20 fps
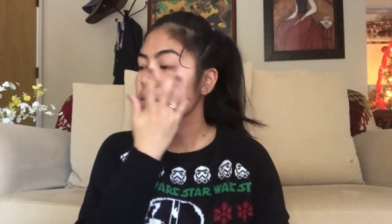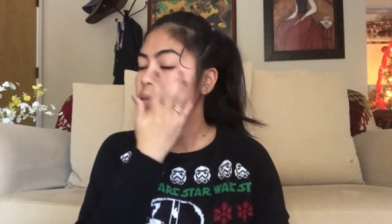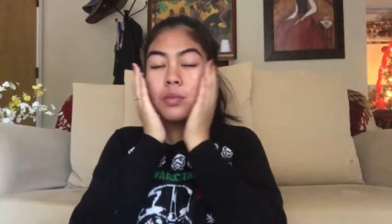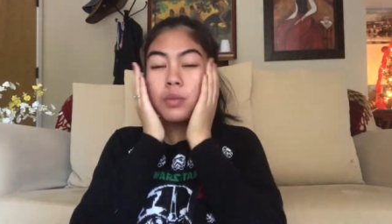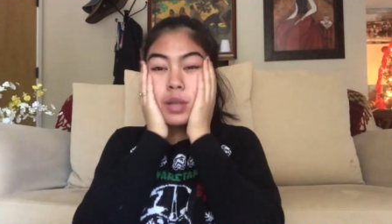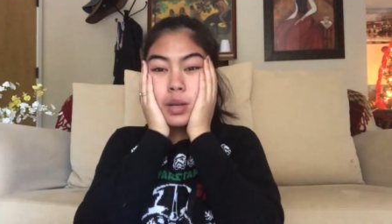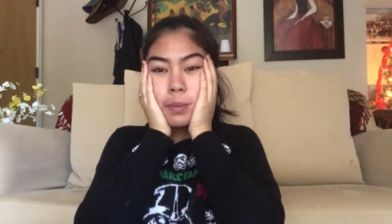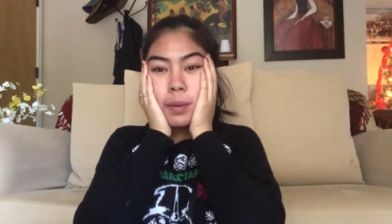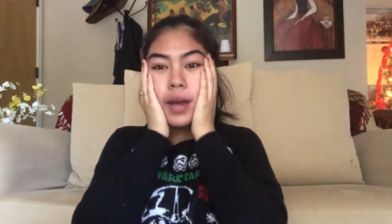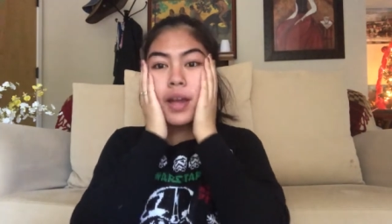I'm
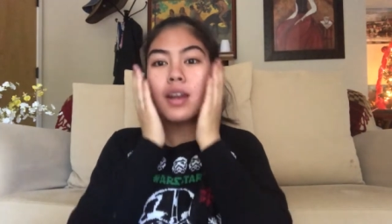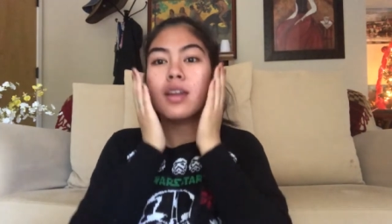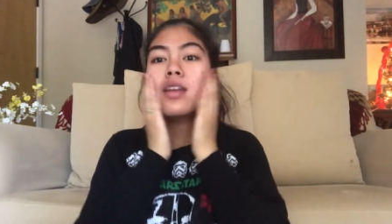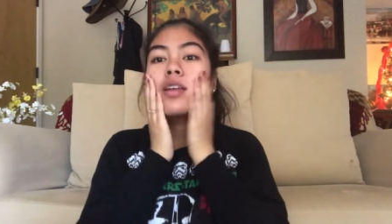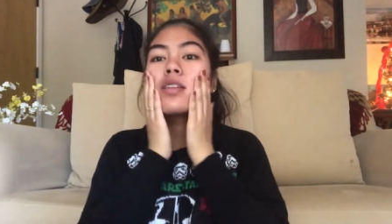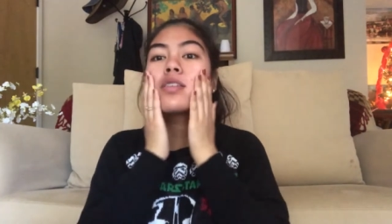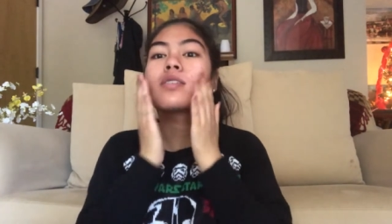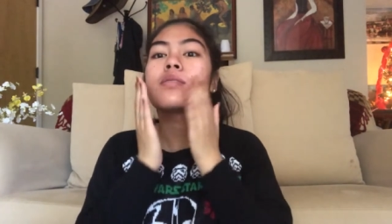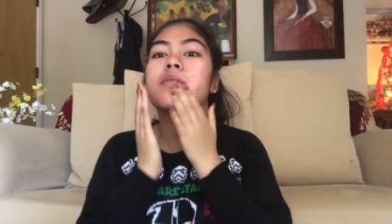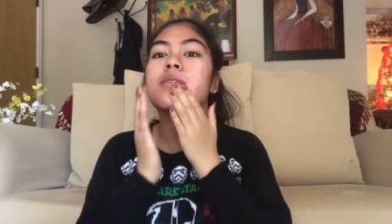gonna pat it
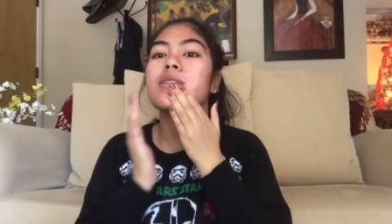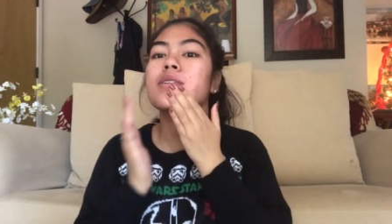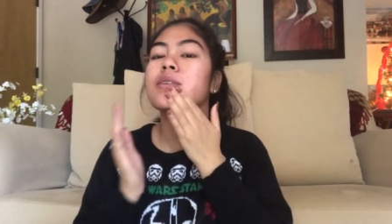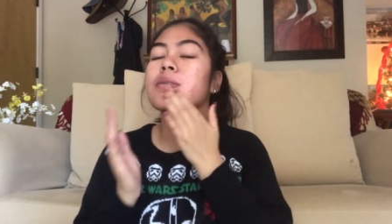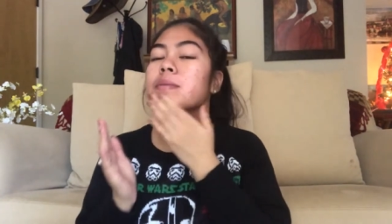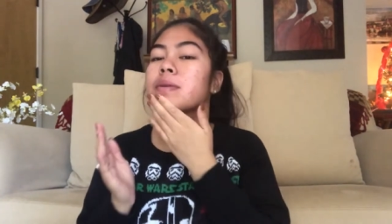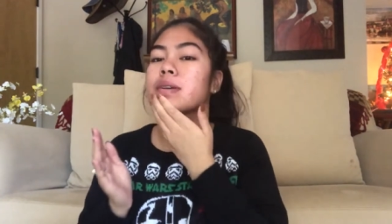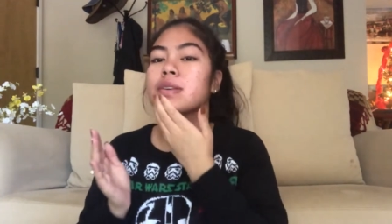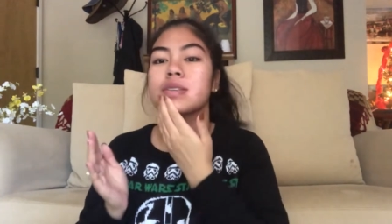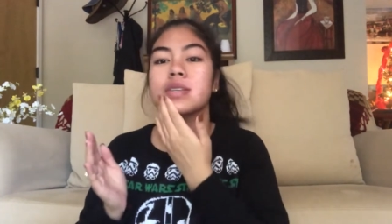in to make
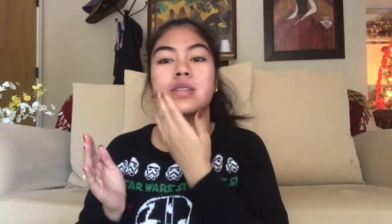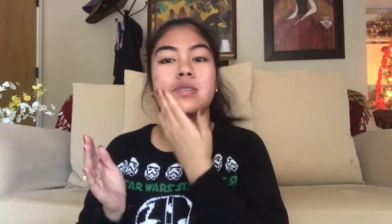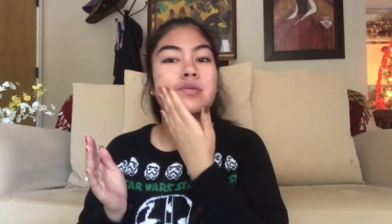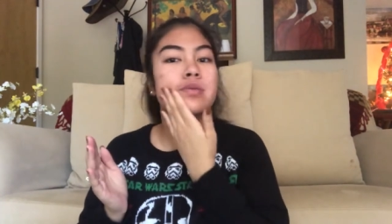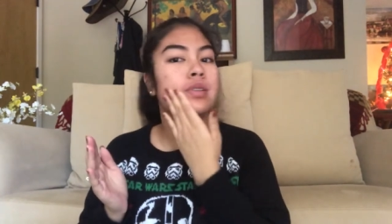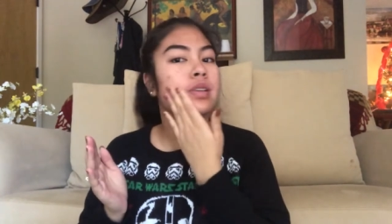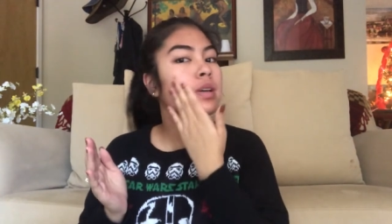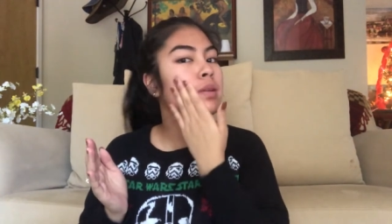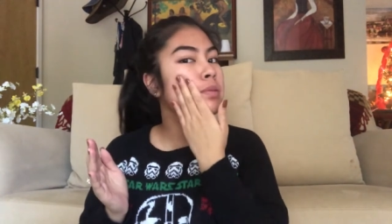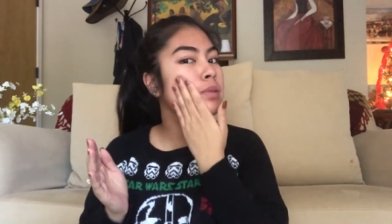sure my skin's
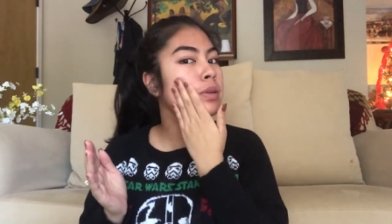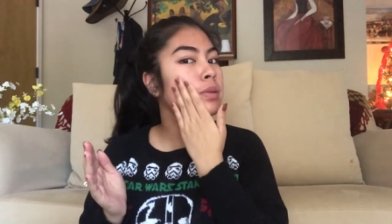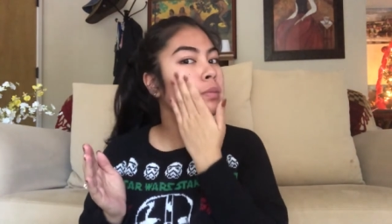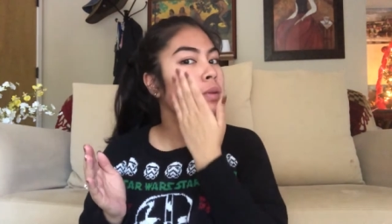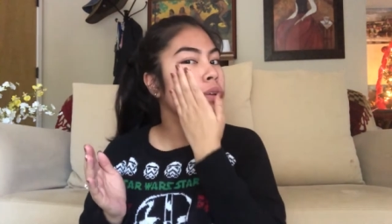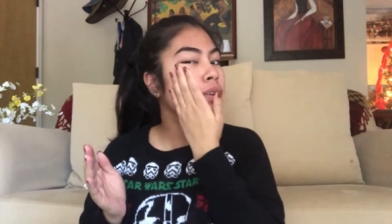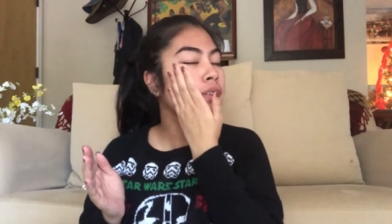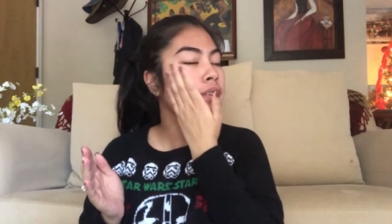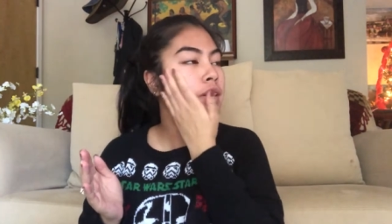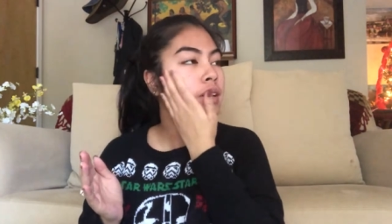really
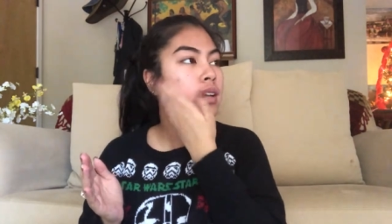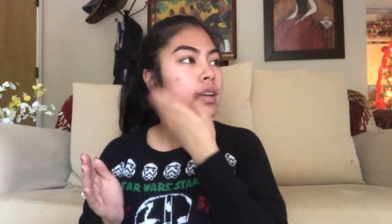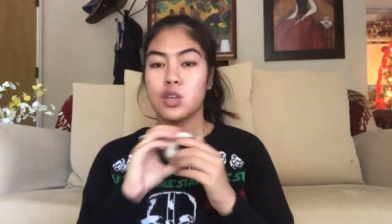absorbing it.